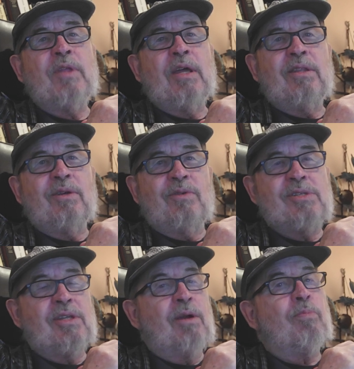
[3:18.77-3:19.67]
There
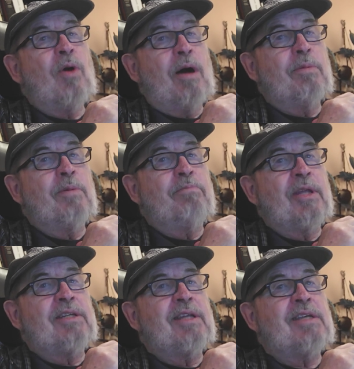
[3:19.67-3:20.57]
isn't a problem
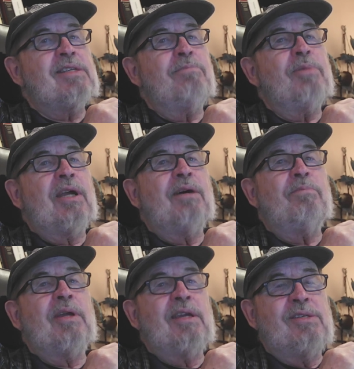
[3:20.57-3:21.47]
that doesn't become
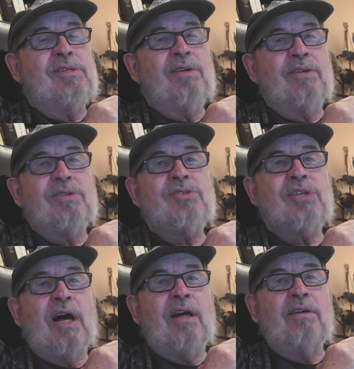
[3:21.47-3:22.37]
easier to
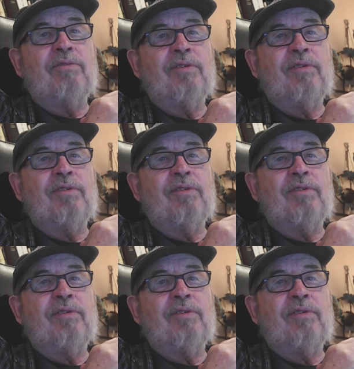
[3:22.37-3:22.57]
solve